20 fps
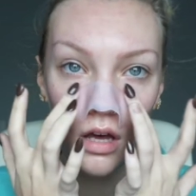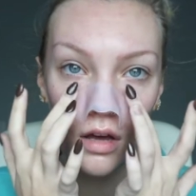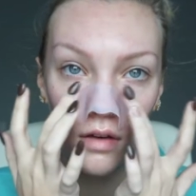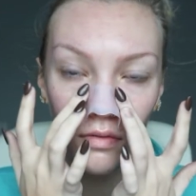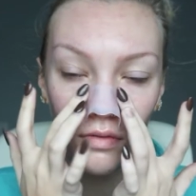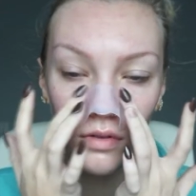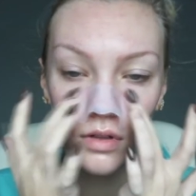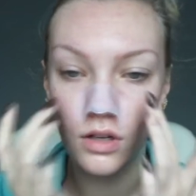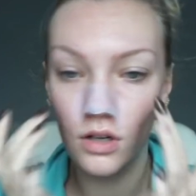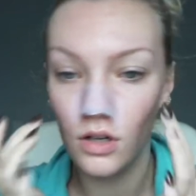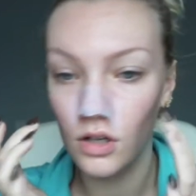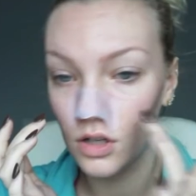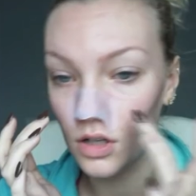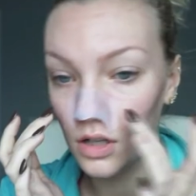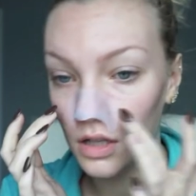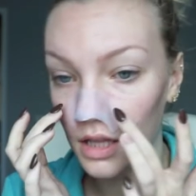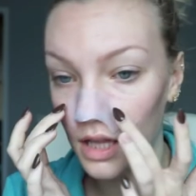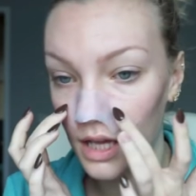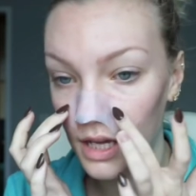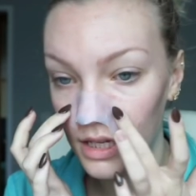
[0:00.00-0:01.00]
of her
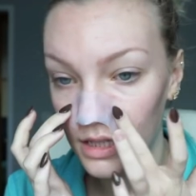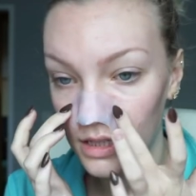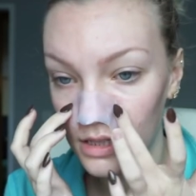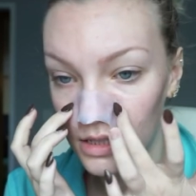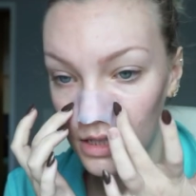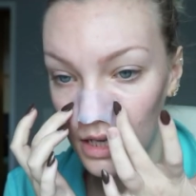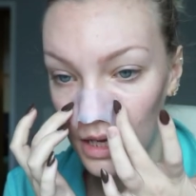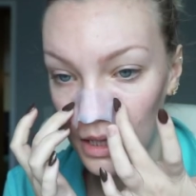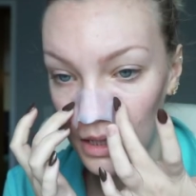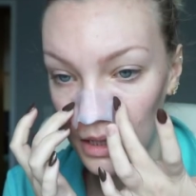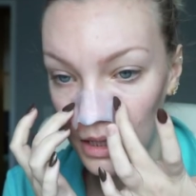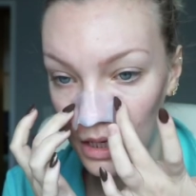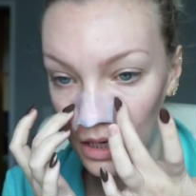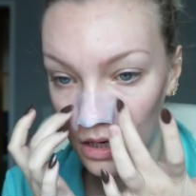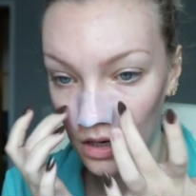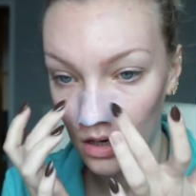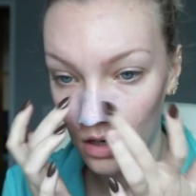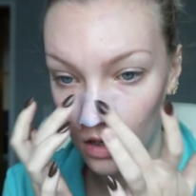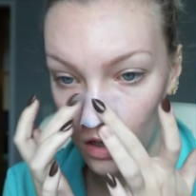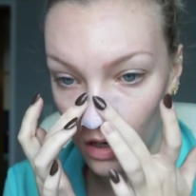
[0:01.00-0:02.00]
clients on
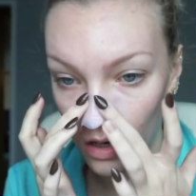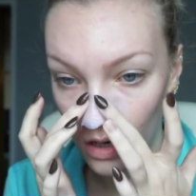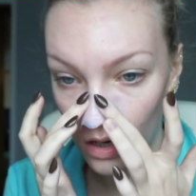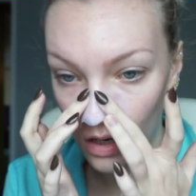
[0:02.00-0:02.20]
there.